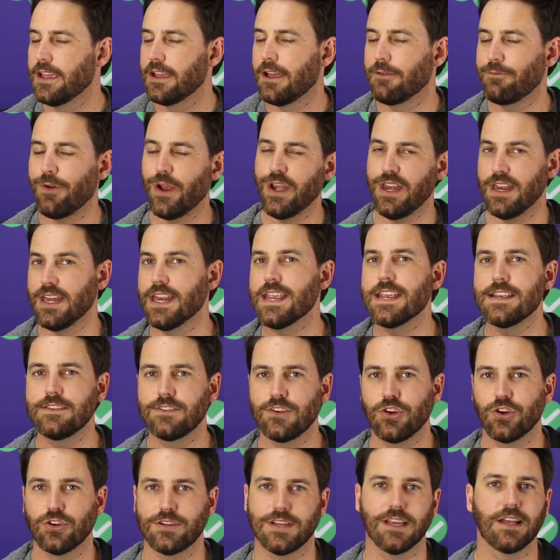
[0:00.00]
I find it
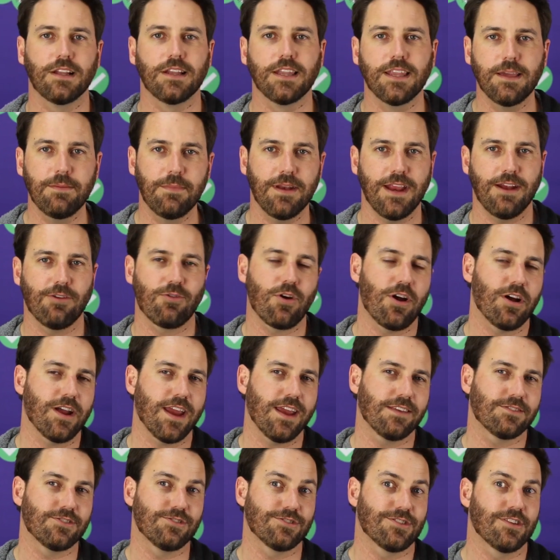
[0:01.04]
easier to eliminate wrong
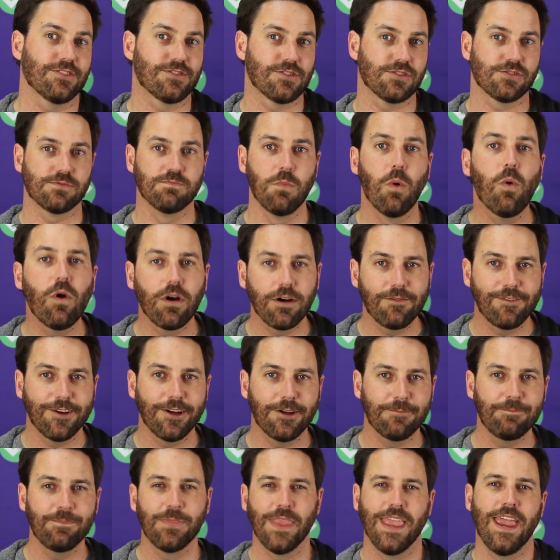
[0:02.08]
answers because there's more of
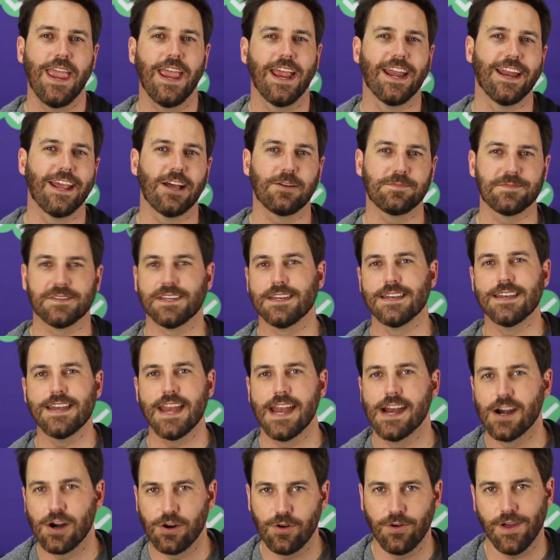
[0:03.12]
them and it helps
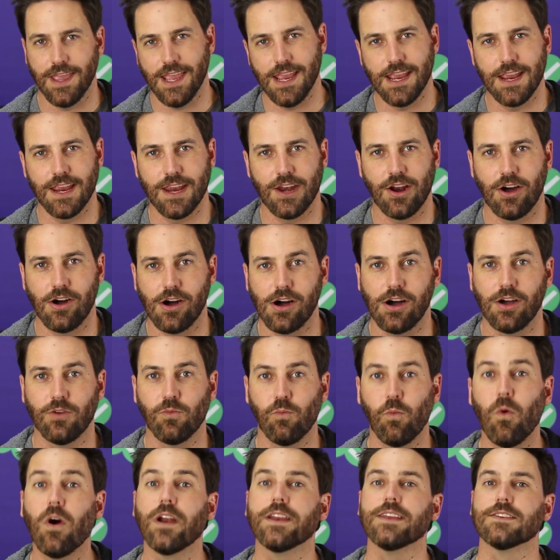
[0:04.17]
narrow in
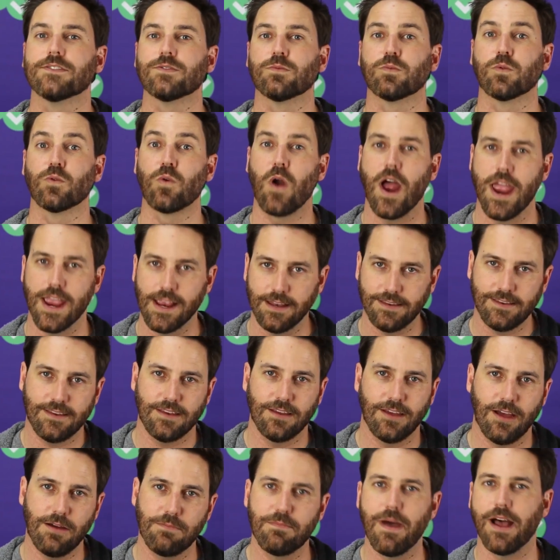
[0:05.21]
on what is right
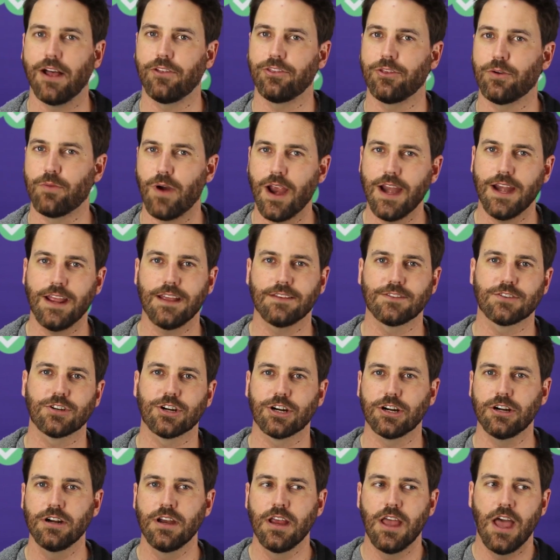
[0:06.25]
about the right
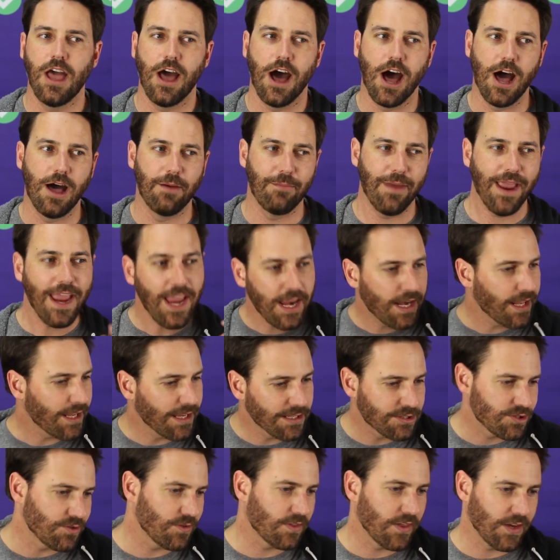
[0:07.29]
answer um, and it
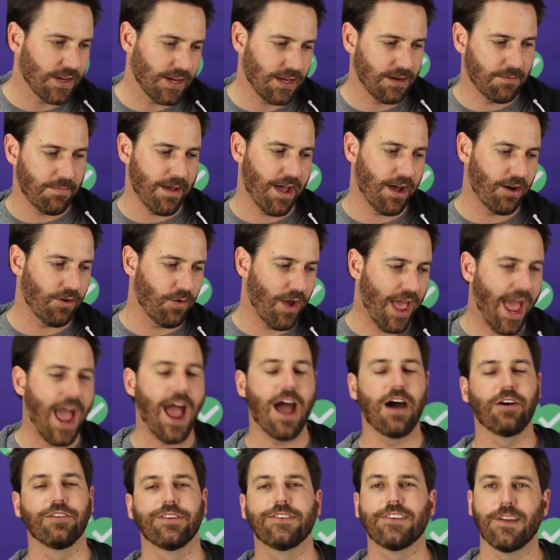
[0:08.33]
gets you thinking about
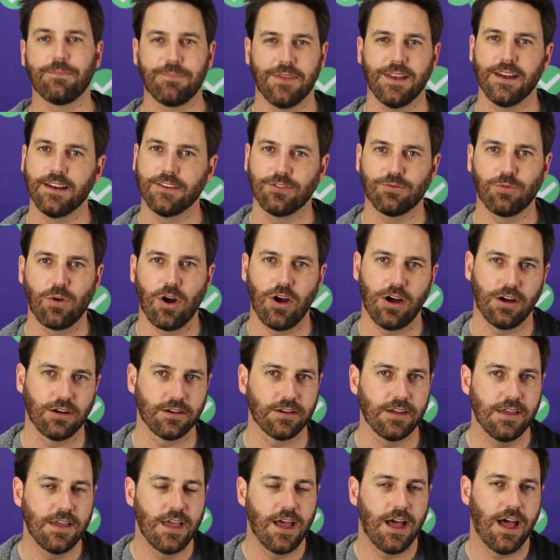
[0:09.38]
how something is
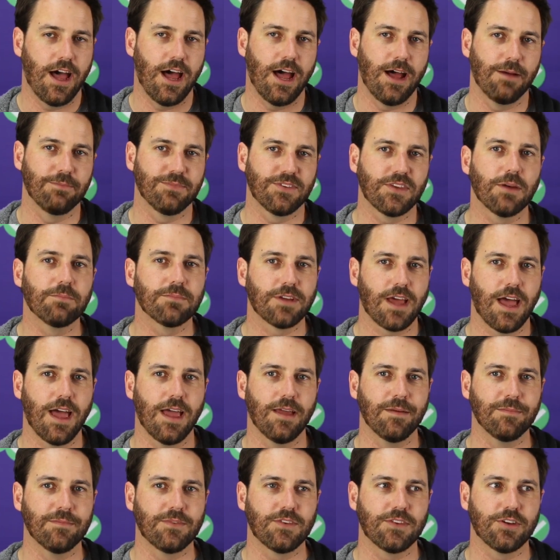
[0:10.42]
wrong. Um,
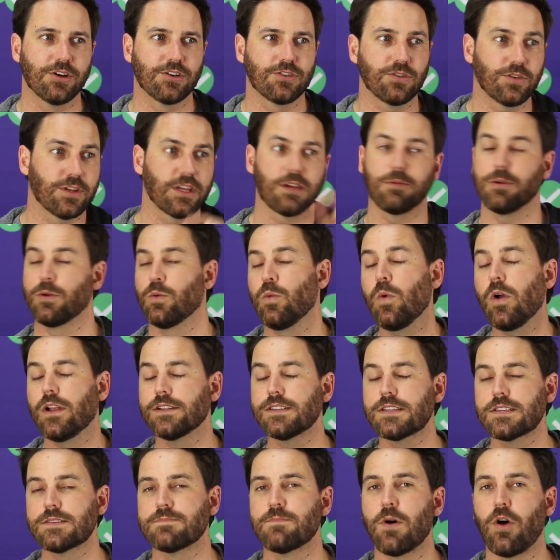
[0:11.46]
sometimes there's only going to be
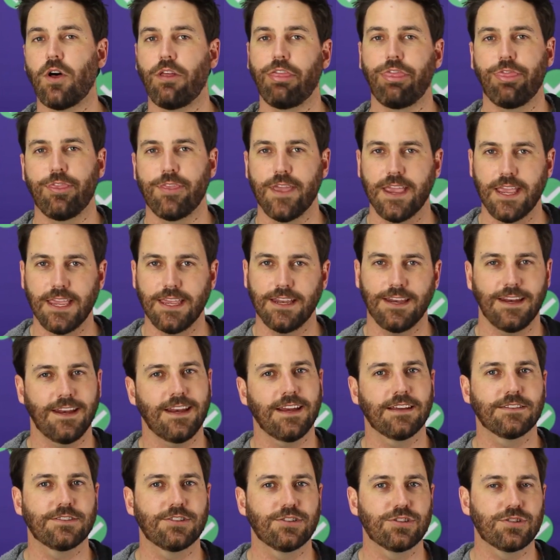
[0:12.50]
one small thing in an
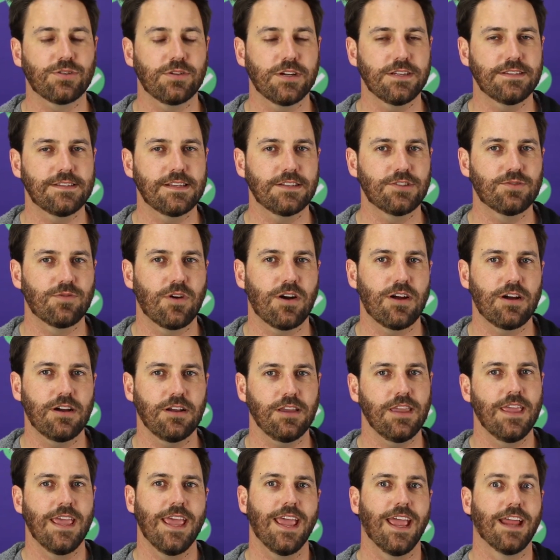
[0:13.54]
answer choice that's
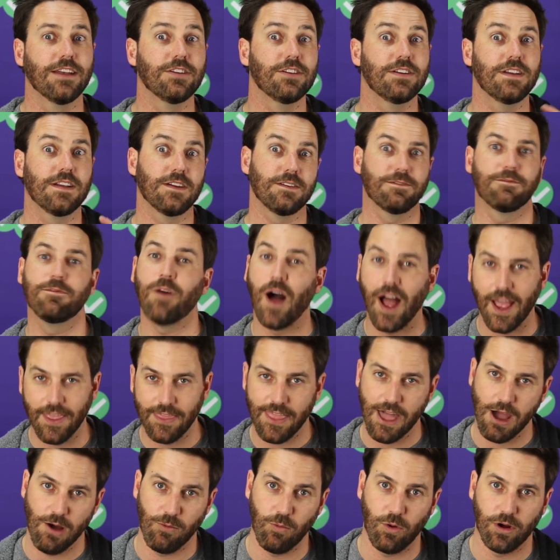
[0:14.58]
wrong, and you need to
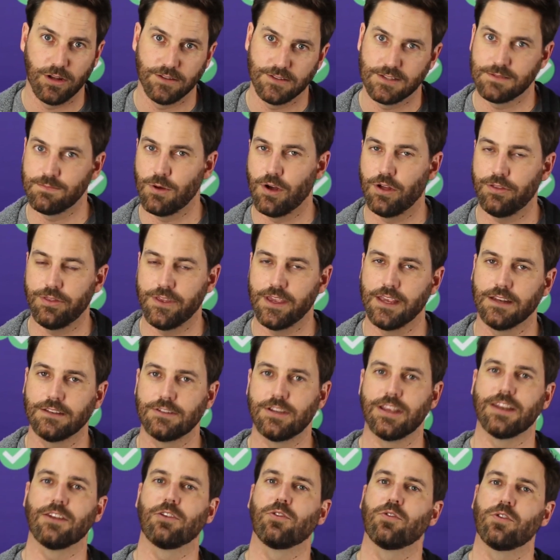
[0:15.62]
find that one small thing
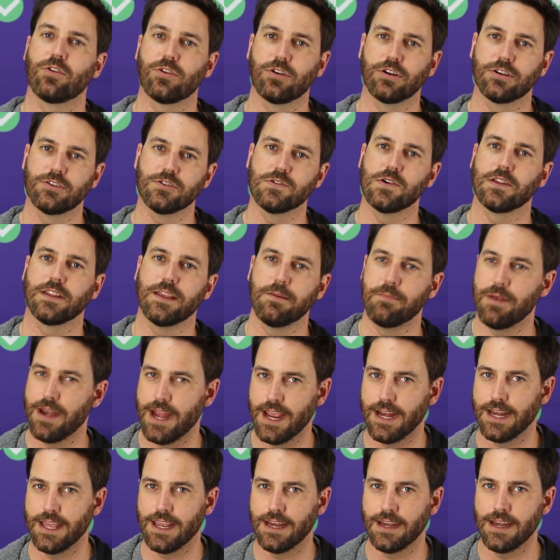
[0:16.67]
to, in order to
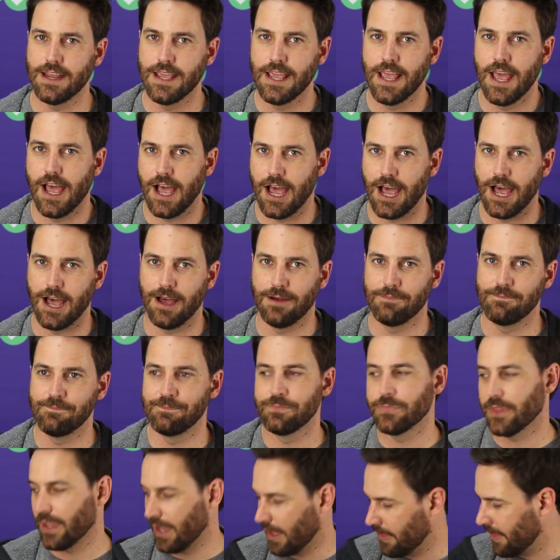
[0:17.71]
eliminate it. Um,
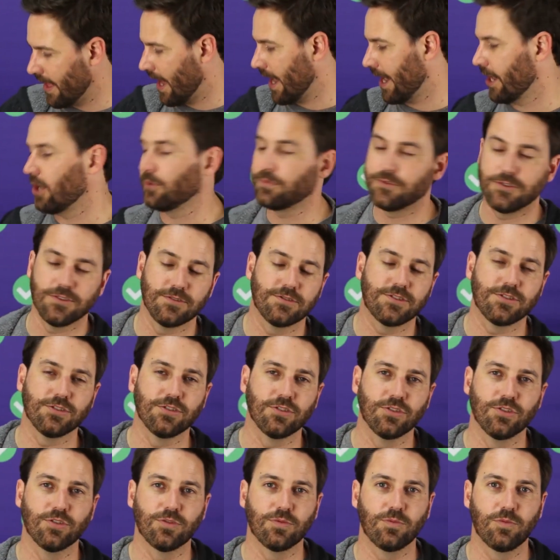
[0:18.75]
and that helps you
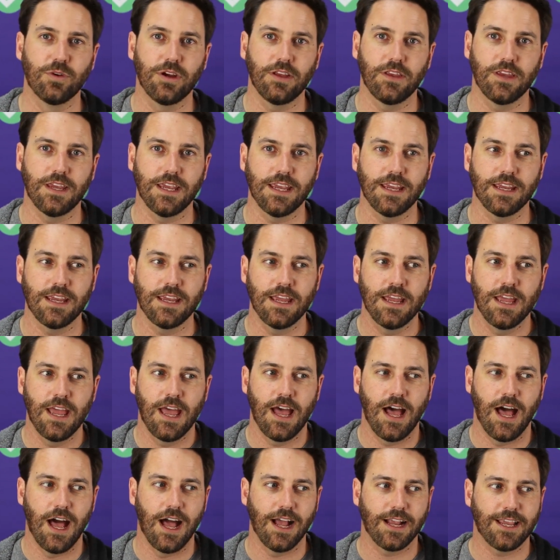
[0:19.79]
to really
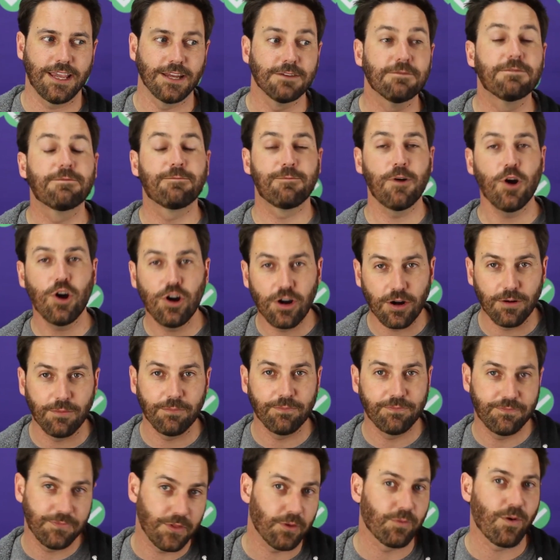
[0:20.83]
uh,
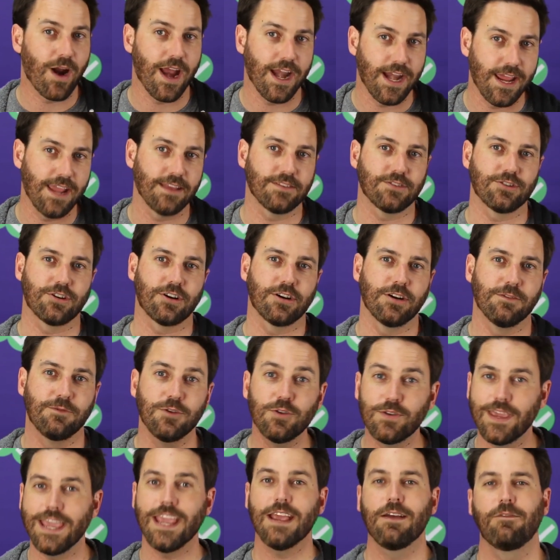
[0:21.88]
confirm the right answer. If
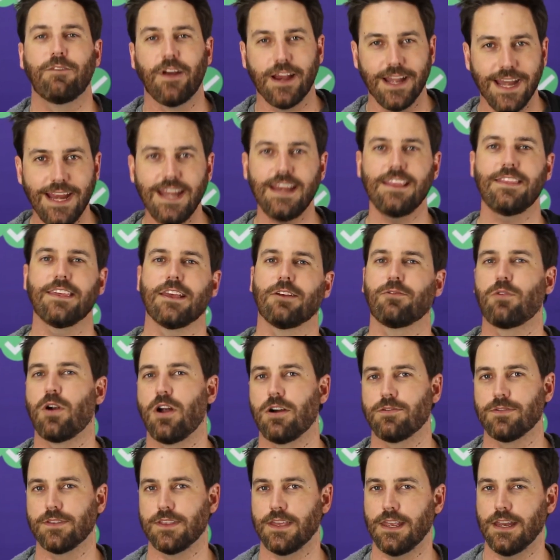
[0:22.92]
you can't find anything
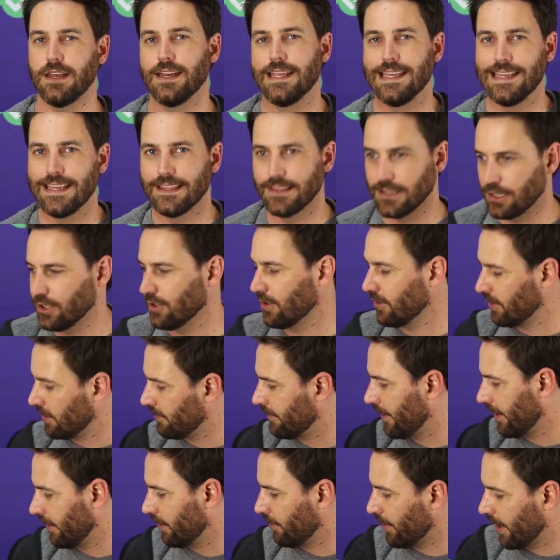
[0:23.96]
wrong with it, then you know you
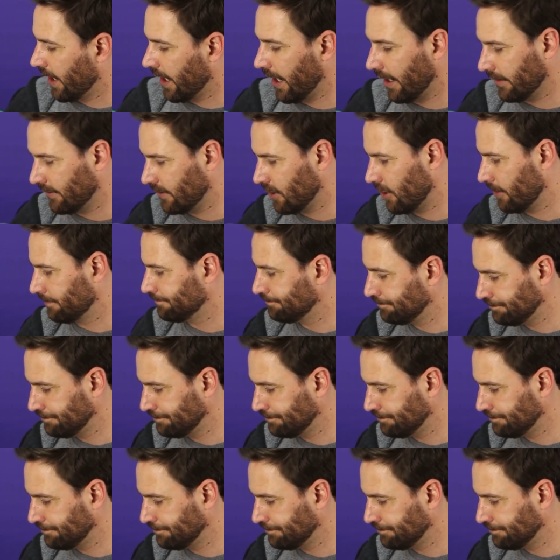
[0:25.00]
found the right answer.